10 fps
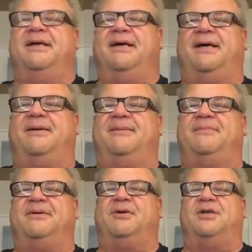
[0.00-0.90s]

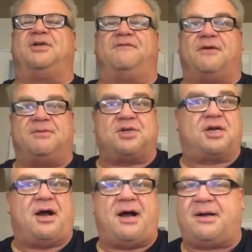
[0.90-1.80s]
Originally from
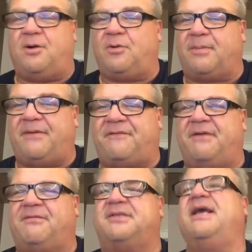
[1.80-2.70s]
Chicago, one of my
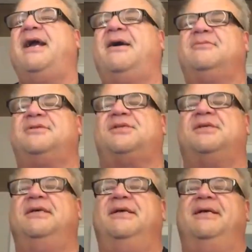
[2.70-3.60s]
favorite towns.